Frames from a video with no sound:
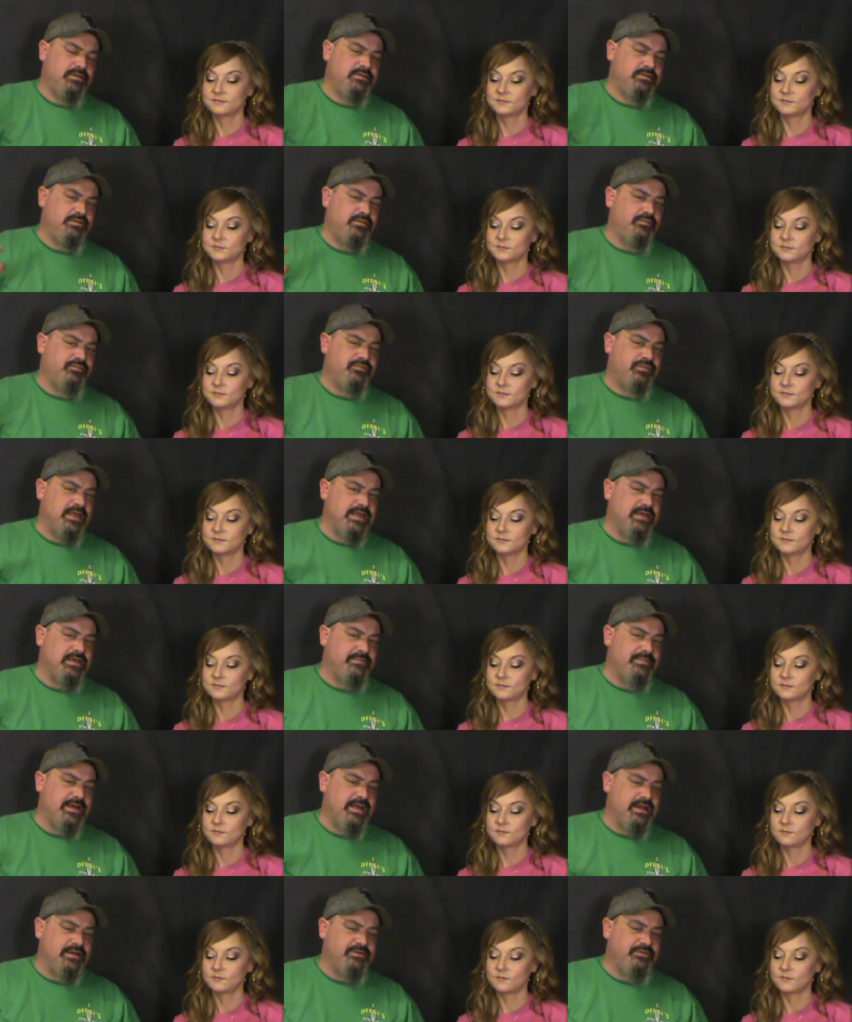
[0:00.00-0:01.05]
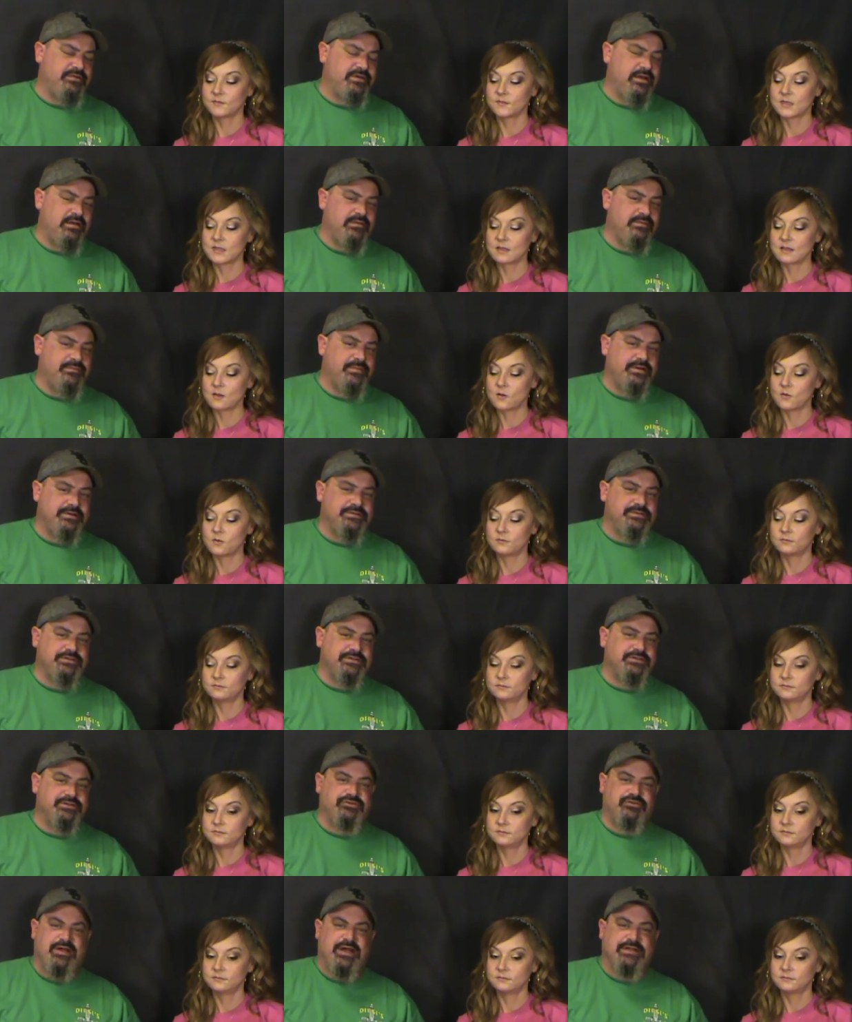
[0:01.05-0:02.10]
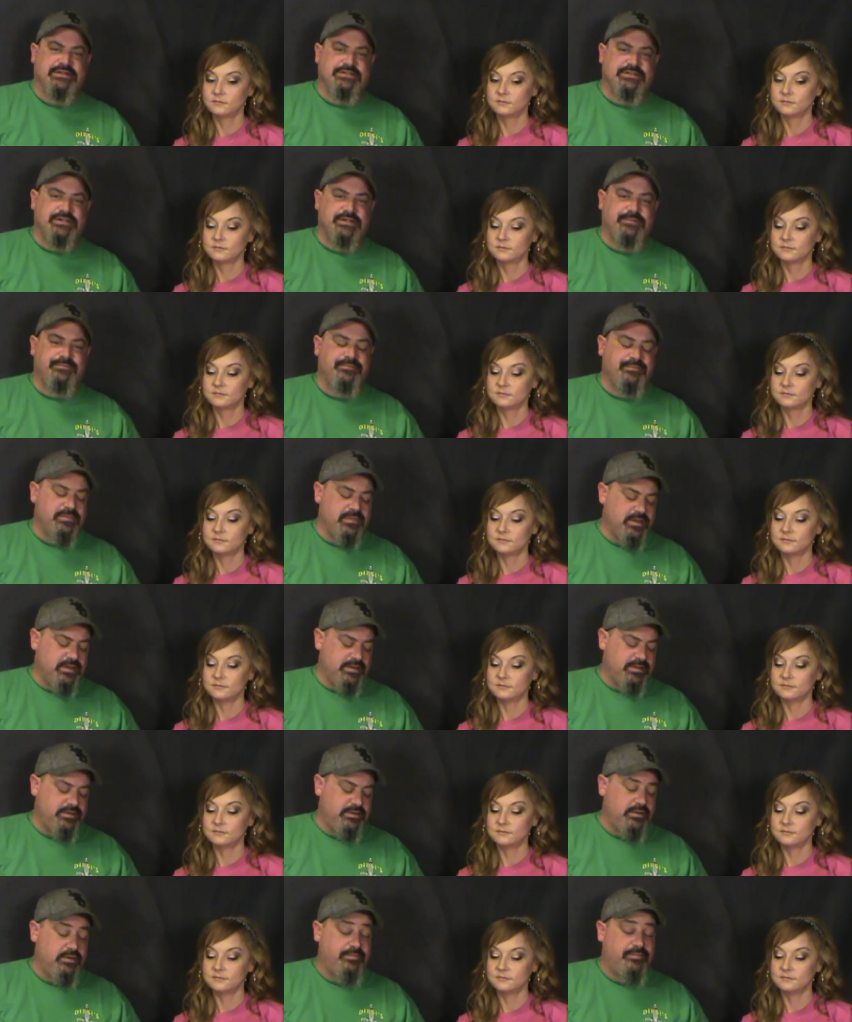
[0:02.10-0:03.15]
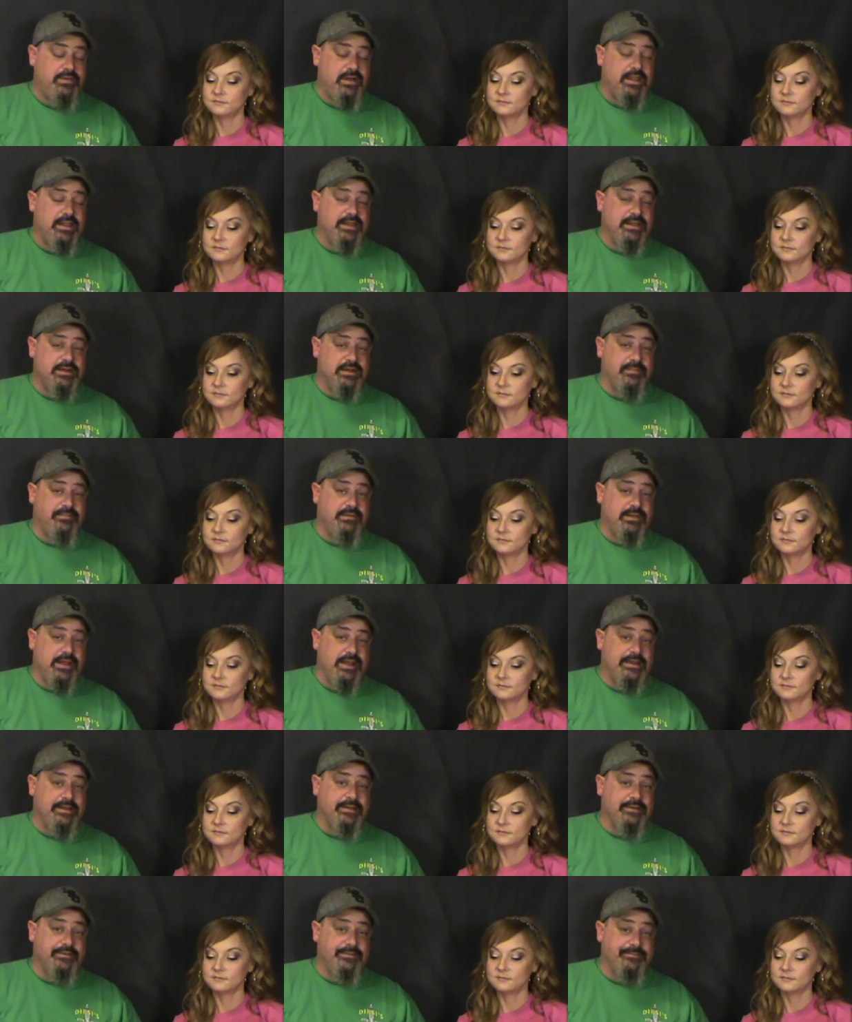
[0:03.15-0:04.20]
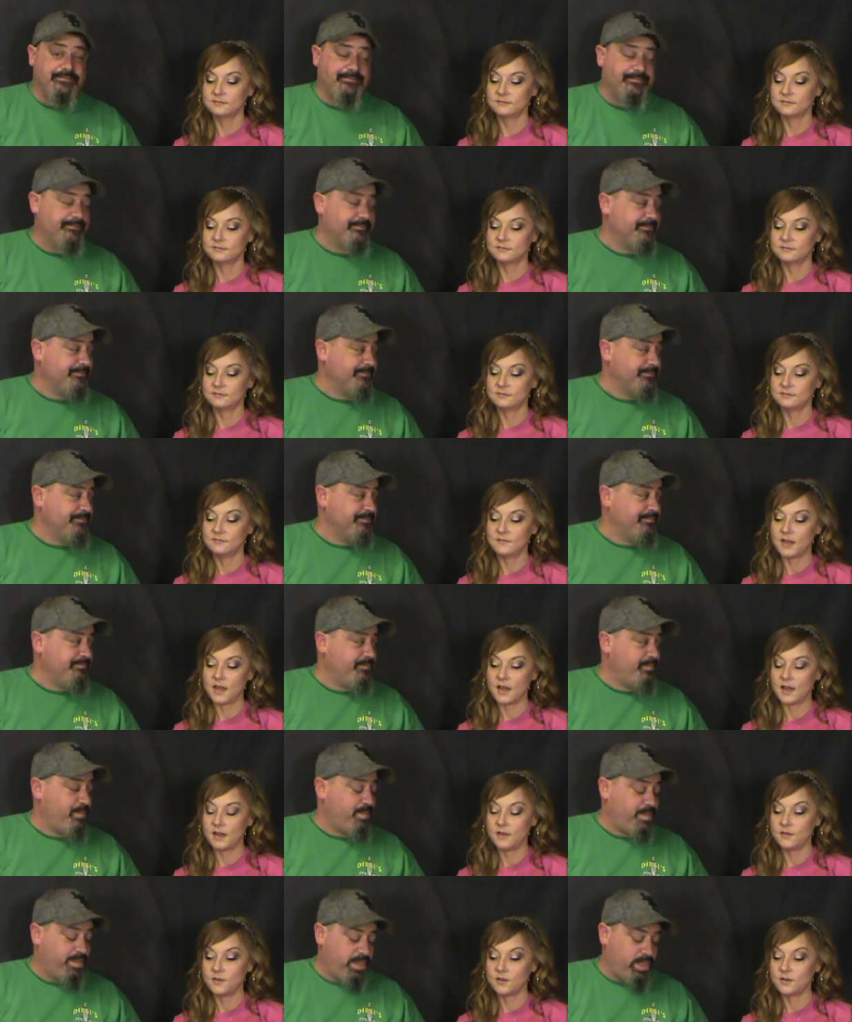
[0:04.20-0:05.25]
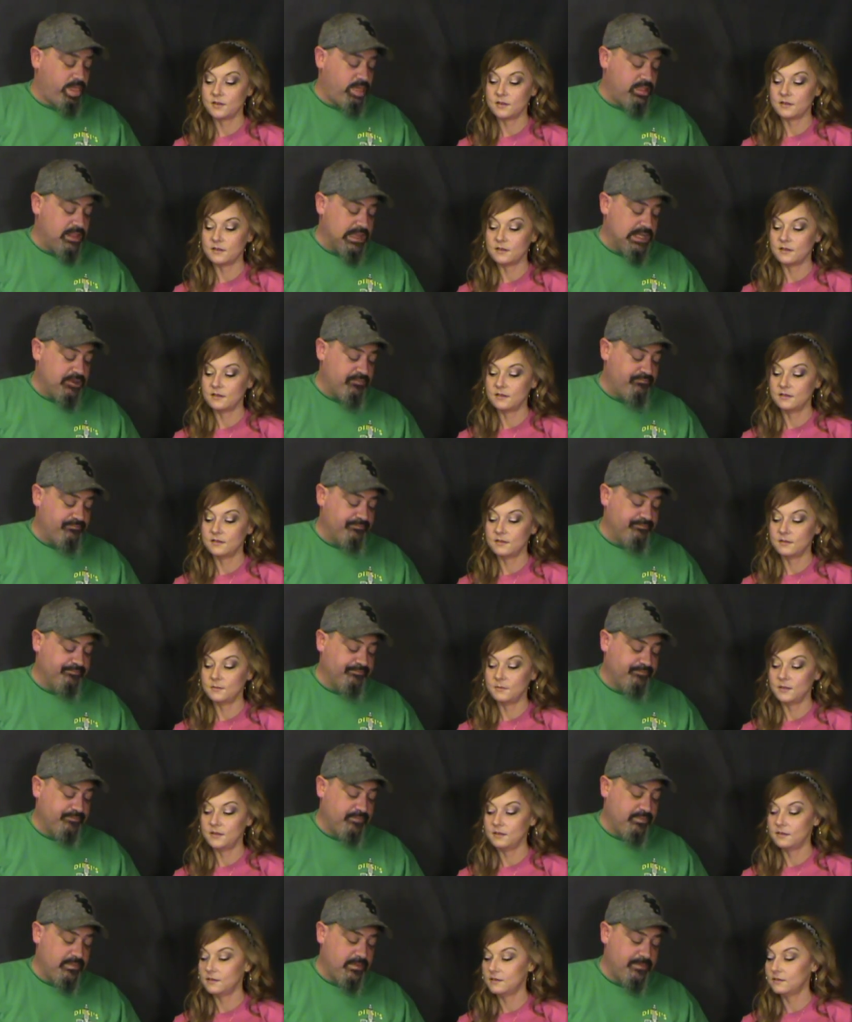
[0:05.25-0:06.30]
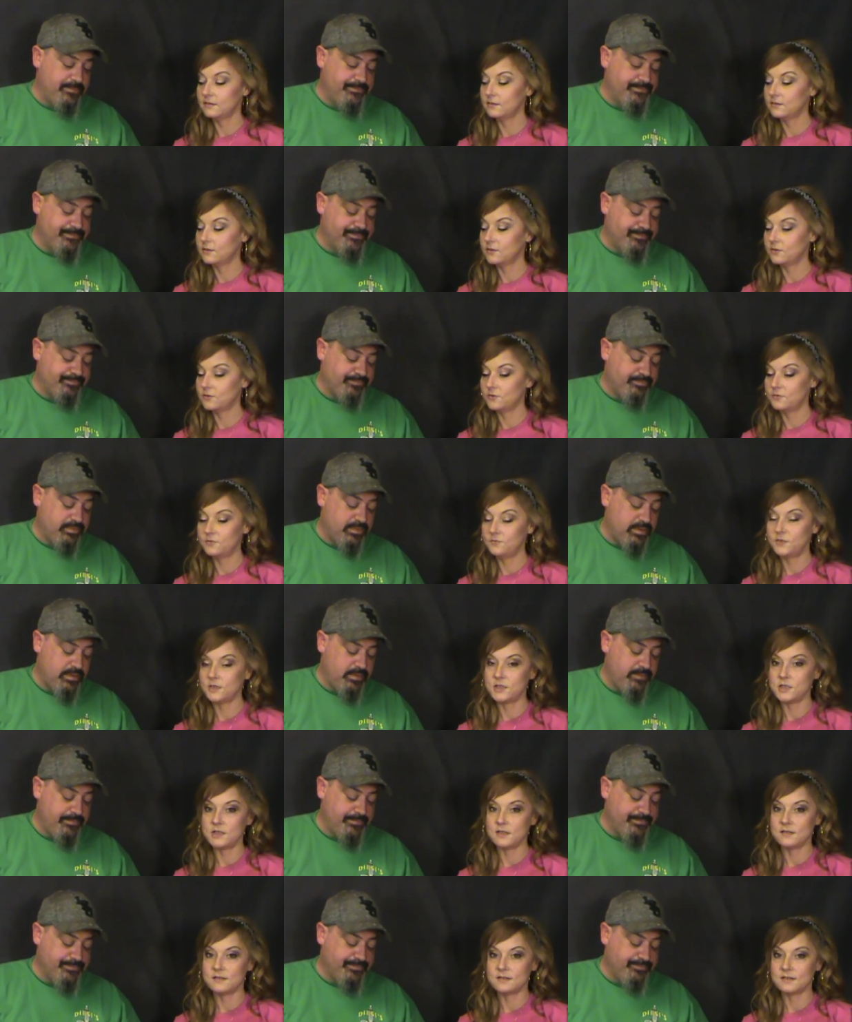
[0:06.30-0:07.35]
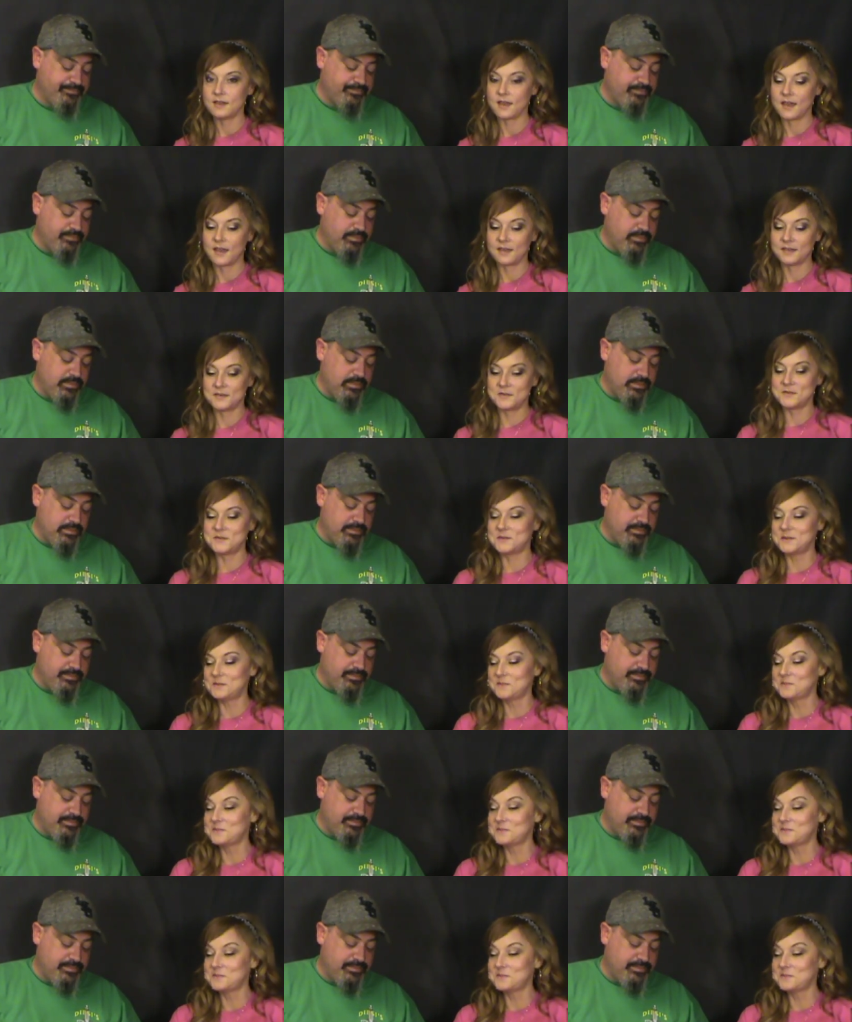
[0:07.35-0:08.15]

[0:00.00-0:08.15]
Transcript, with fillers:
Speaker 1: Don't think about it too terribly much, and just try some. You'll probably end up liking them.
Speaker 2: Yeah, they're good. I mean, they're little fishy snacks.